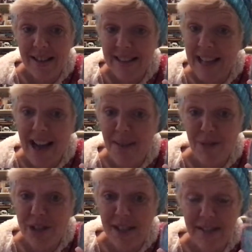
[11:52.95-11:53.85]
Like, I'm
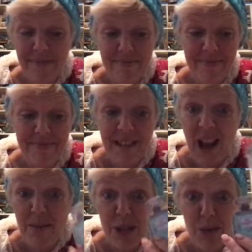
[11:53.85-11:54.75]
just,
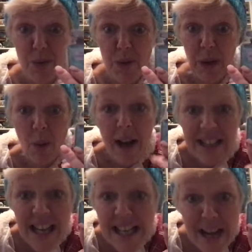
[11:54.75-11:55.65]
I'm swooning. Why
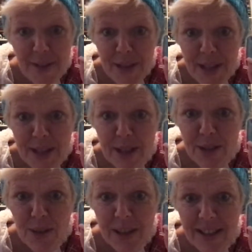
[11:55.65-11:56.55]
did I never think to
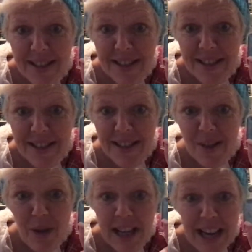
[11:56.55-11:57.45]
do this?
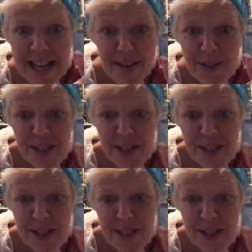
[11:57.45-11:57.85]
Why did I never